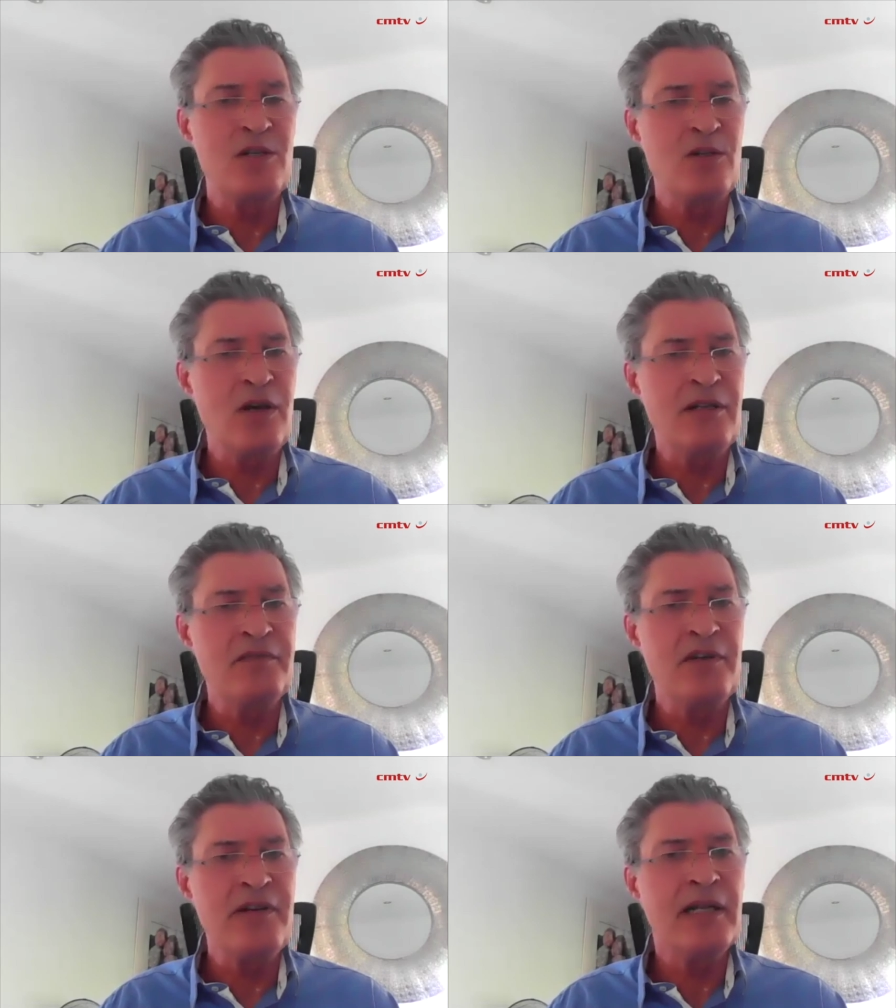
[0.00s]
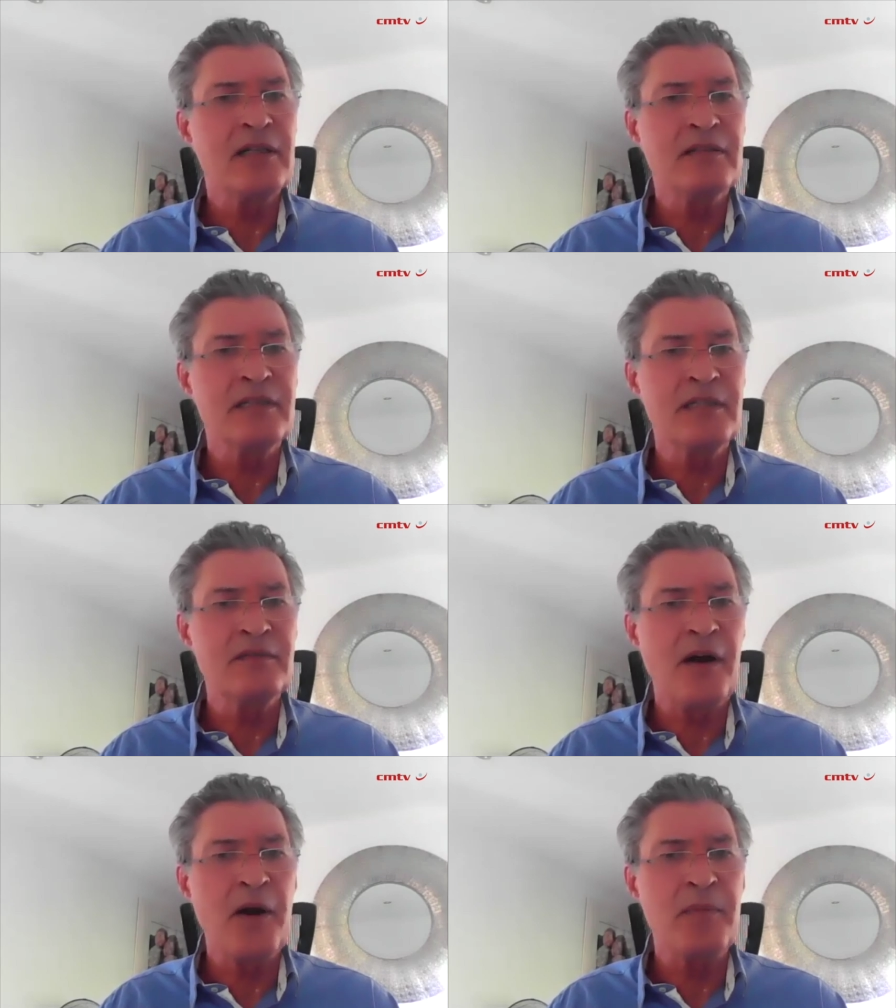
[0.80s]
not a very healthy
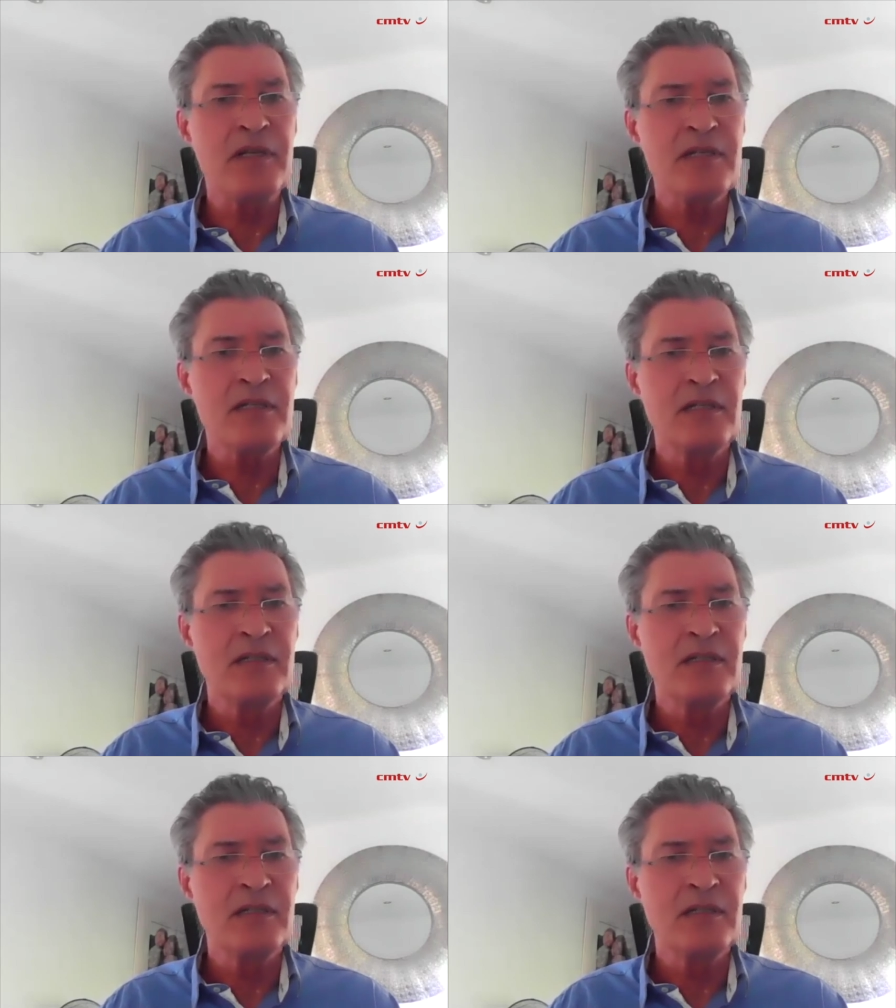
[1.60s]
environment.